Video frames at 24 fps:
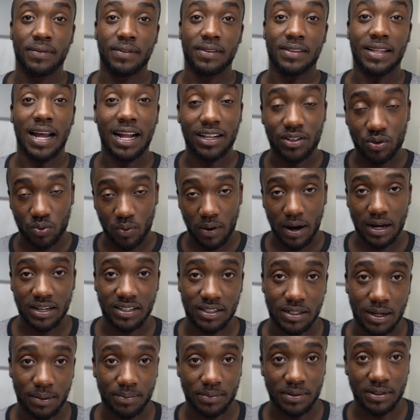That's why I
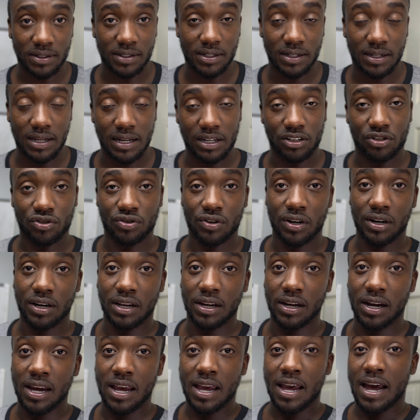stepped into day
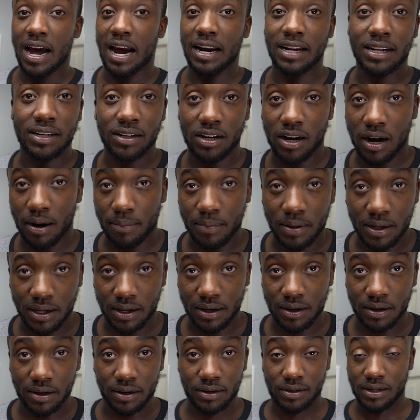trading. I didn't come in
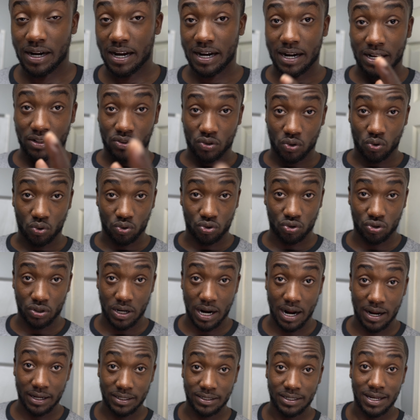here, like I told you
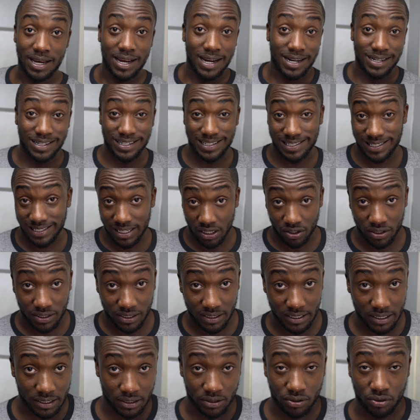guys, to sell
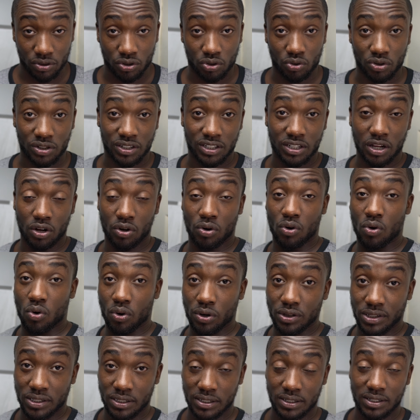signals or sell
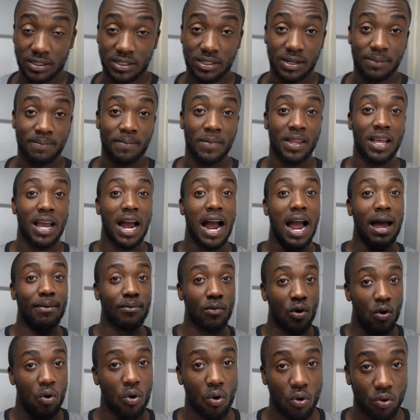courses. I'm
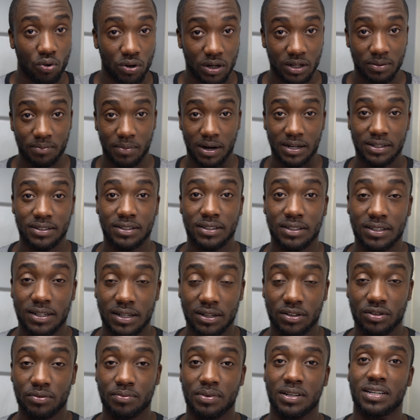honing my
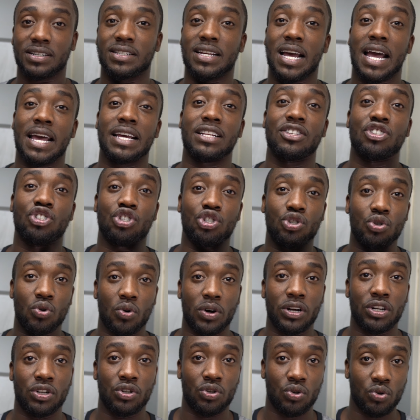skill because I
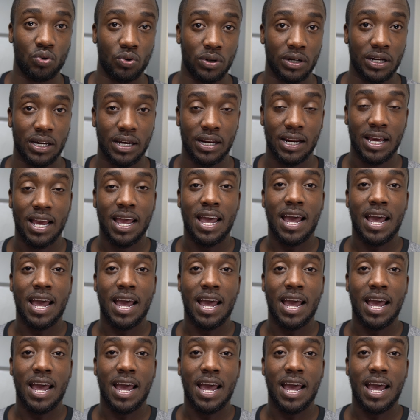enjoy doing it.